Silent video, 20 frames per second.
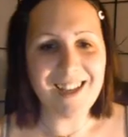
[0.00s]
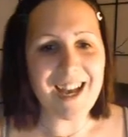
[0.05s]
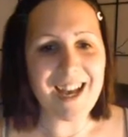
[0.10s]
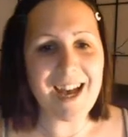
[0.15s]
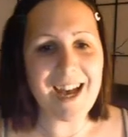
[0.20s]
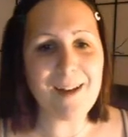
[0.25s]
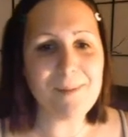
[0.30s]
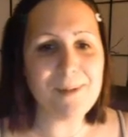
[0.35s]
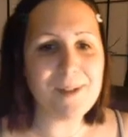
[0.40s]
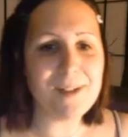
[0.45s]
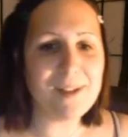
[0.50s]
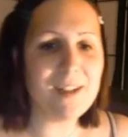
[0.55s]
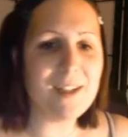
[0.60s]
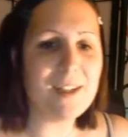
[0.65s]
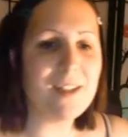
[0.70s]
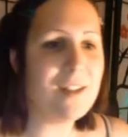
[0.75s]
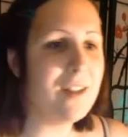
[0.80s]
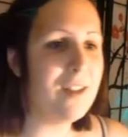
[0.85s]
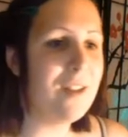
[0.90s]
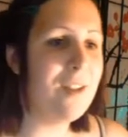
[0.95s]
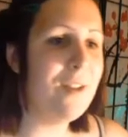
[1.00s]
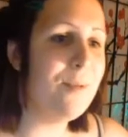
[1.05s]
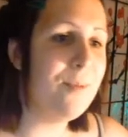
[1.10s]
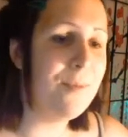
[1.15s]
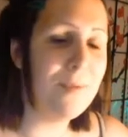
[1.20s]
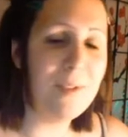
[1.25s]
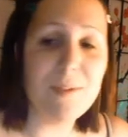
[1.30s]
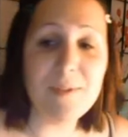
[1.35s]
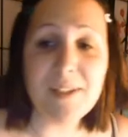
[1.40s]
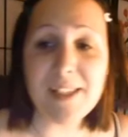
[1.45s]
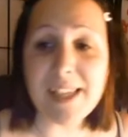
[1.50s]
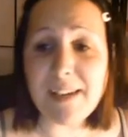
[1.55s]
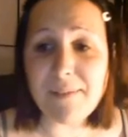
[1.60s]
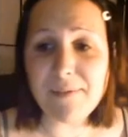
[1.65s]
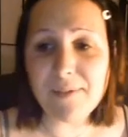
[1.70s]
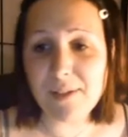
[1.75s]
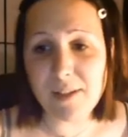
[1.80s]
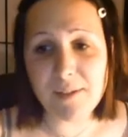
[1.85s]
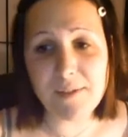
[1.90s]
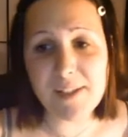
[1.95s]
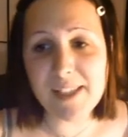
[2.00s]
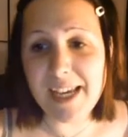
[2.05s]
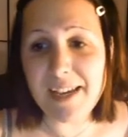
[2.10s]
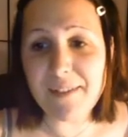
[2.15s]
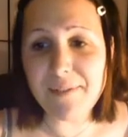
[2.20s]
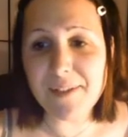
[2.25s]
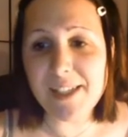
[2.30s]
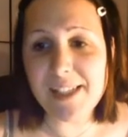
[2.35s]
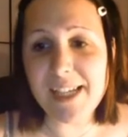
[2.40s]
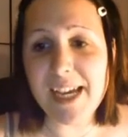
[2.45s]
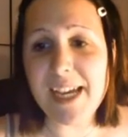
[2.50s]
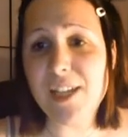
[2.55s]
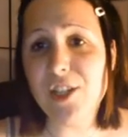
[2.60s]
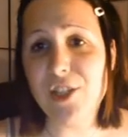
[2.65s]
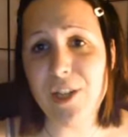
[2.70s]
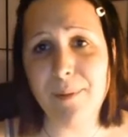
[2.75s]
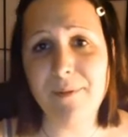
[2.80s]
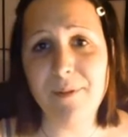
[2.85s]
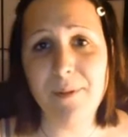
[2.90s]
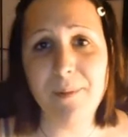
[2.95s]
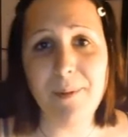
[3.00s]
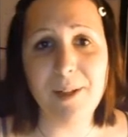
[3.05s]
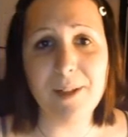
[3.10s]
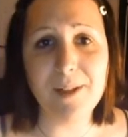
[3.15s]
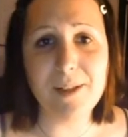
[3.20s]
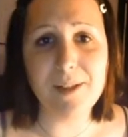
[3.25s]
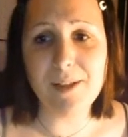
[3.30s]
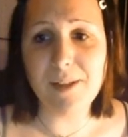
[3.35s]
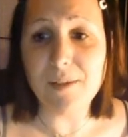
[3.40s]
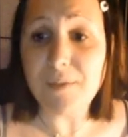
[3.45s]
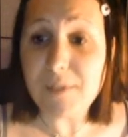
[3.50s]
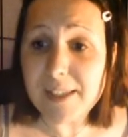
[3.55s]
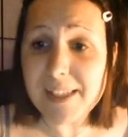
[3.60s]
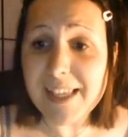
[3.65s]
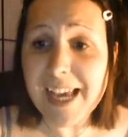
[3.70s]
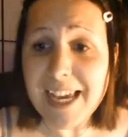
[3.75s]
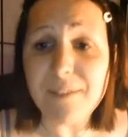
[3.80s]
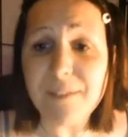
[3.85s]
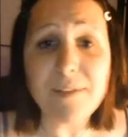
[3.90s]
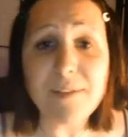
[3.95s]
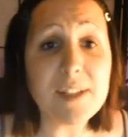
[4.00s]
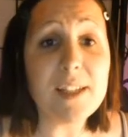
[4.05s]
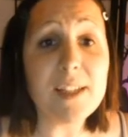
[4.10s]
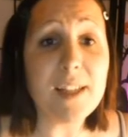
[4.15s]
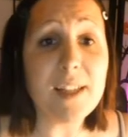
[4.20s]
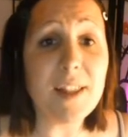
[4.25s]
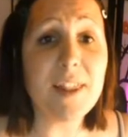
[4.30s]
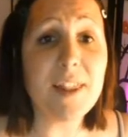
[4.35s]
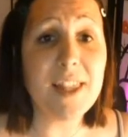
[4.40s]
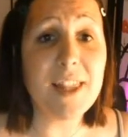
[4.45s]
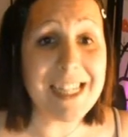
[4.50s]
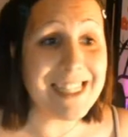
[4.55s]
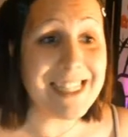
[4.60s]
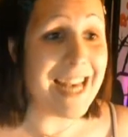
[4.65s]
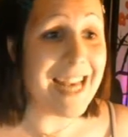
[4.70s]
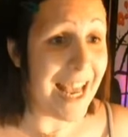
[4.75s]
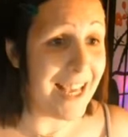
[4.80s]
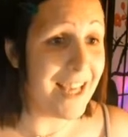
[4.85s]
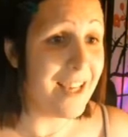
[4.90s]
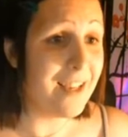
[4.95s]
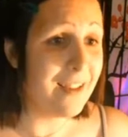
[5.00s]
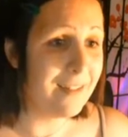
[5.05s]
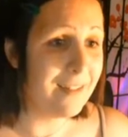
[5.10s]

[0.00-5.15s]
Absolutely, you you've saved you've saved the day, Box. You've saved the day.